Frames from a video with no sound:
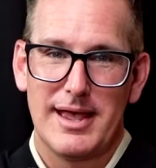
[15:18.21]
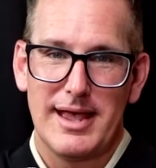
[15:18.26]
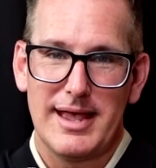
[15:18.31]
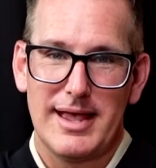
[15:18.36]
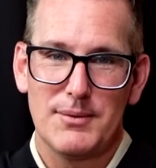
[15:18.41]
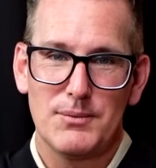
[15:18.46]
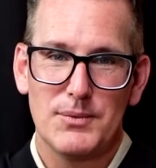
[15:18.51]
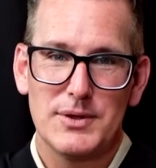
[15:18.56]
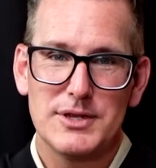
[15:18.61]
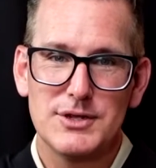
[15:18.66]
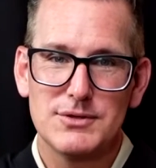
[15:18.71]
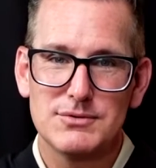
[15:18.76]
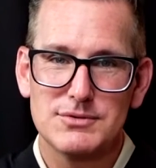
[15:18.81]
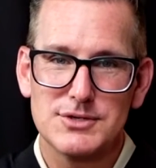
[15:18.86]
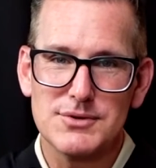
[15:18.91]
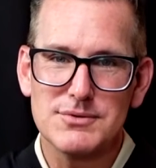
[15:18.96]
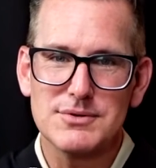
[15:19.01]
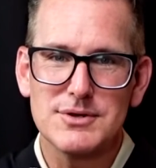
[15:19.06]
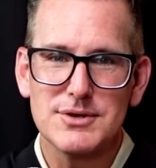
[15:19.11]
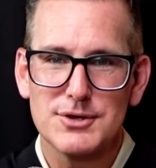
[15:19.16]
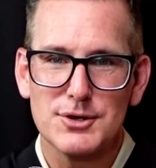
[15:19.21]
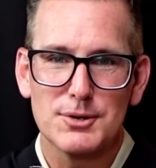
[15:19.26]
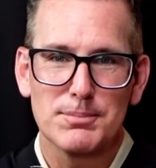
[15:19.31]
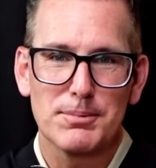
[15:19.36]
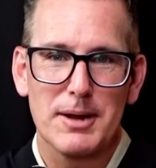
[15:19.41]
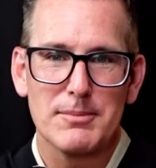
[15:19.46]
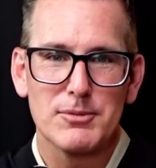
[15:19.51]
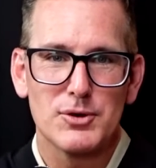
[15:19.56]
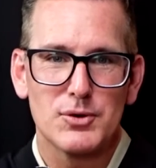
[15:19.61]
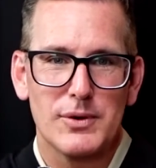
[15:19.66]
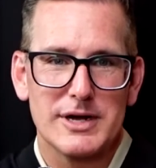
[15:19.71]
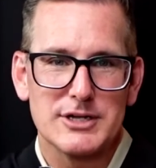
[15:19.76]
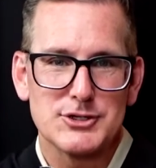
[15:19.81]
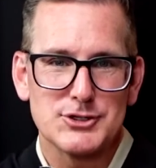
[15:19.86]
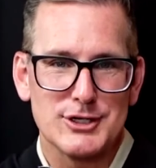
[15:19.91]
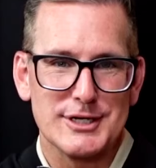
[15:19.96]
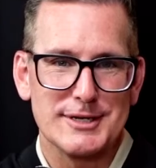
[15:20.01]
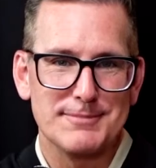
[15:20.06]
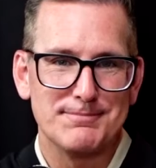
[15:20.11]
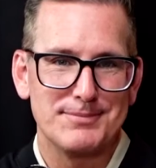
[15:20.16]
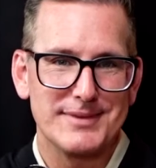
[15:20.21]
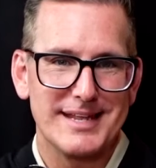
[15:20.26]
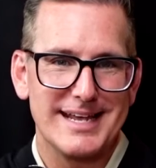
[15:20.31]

And when you don't know your primal question,